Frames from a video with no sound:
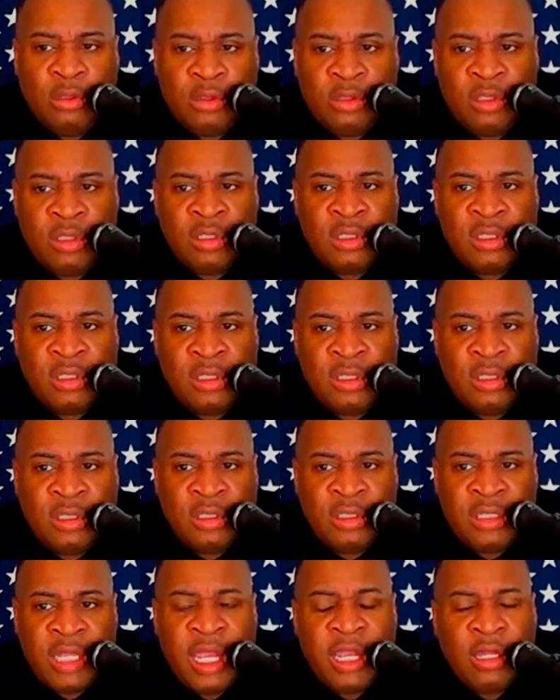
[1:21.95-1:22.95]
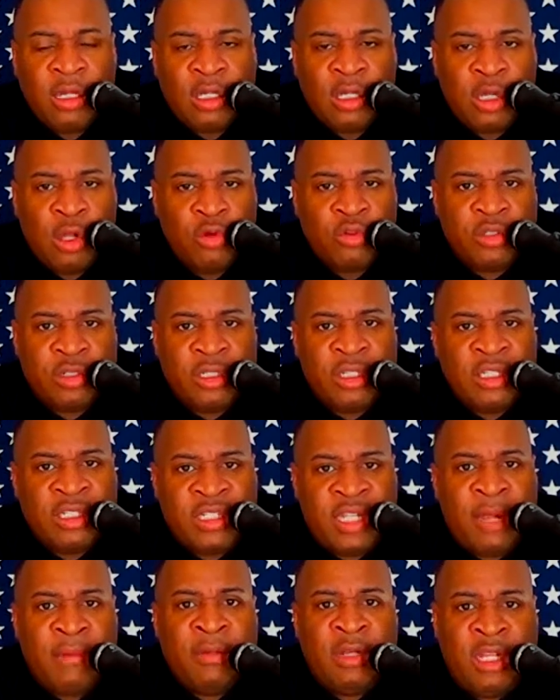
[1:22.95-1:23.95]
to take a closer
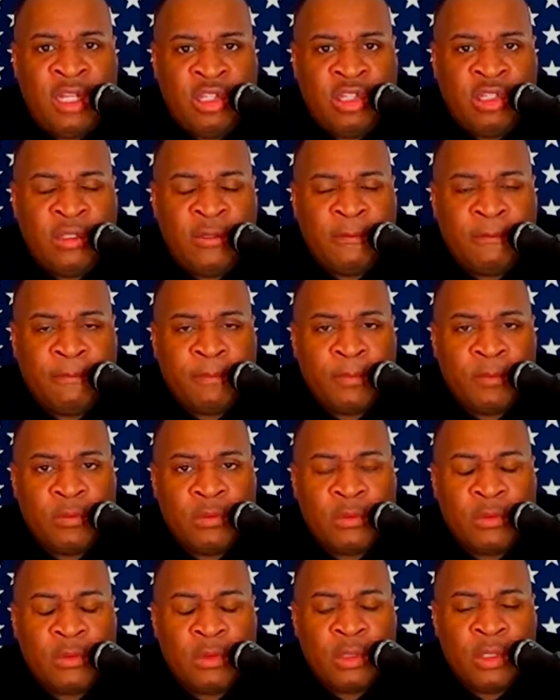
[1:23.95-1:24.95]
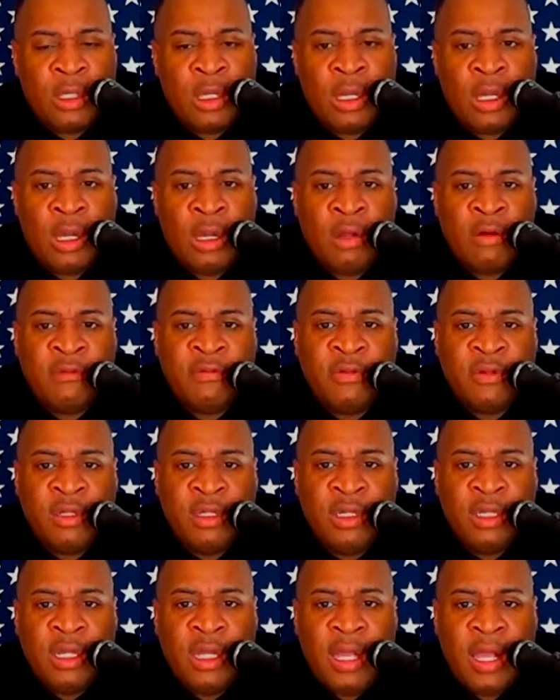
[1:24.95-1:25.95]
examination of
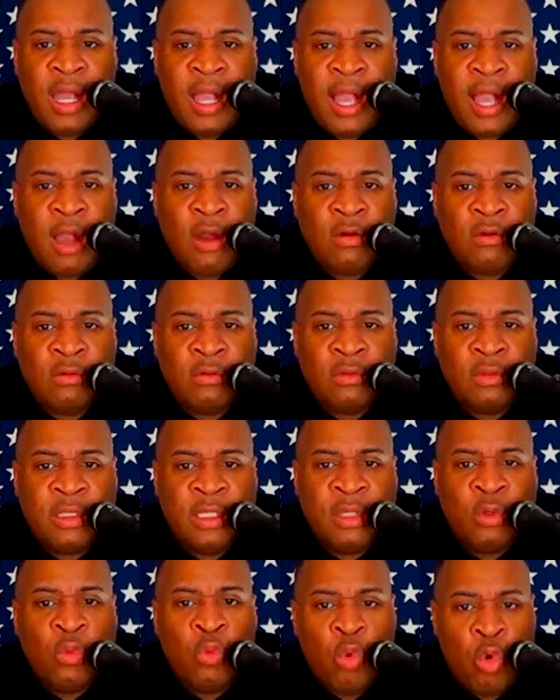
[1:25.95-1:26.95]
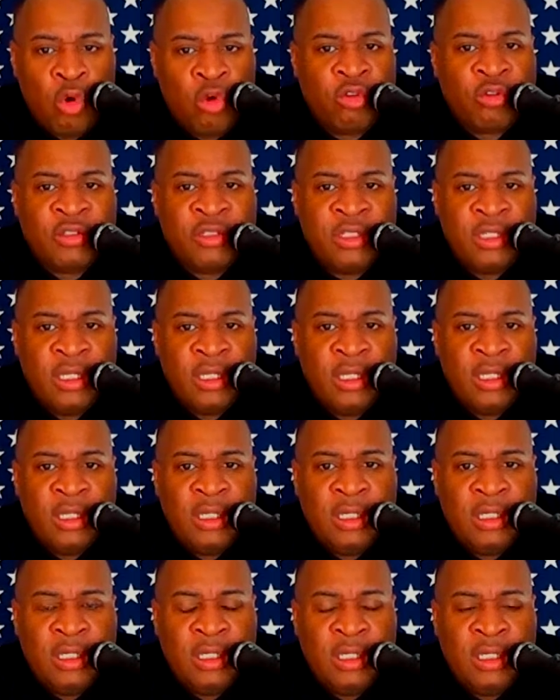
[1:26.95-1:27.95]
how it works
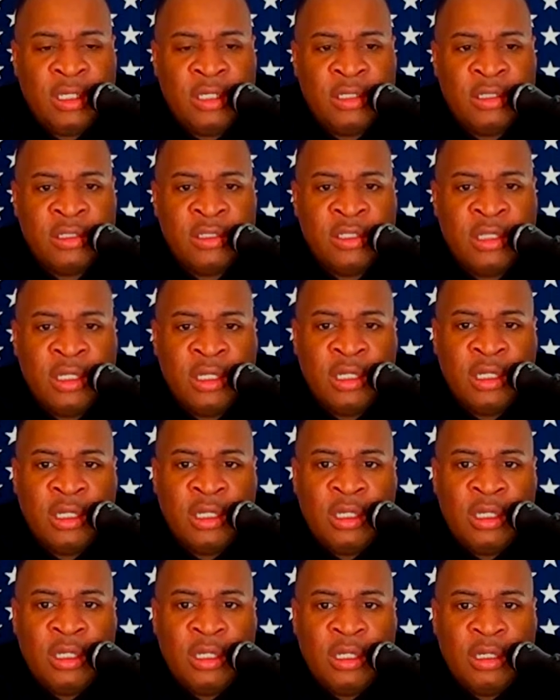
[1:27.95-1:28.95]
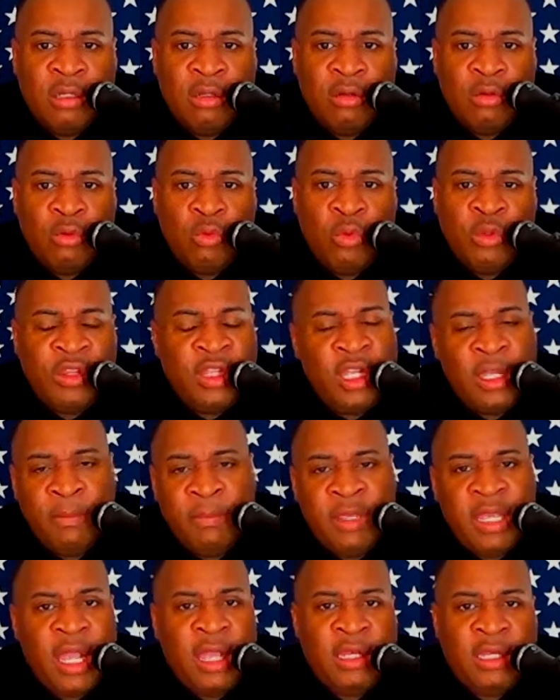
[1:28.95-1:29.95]
is with the
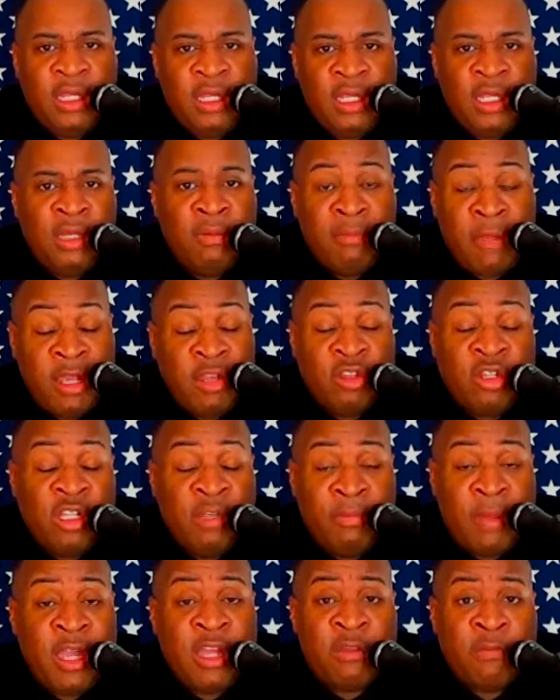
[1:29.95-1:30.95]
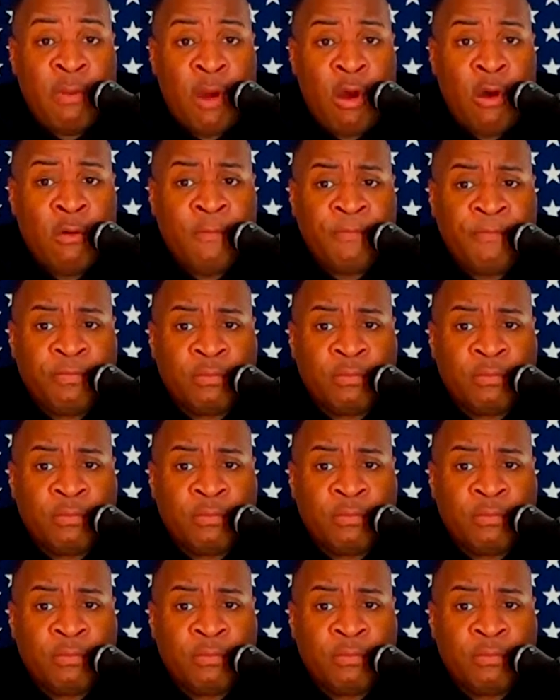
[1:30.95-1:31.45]
NBA and Major League Baseball.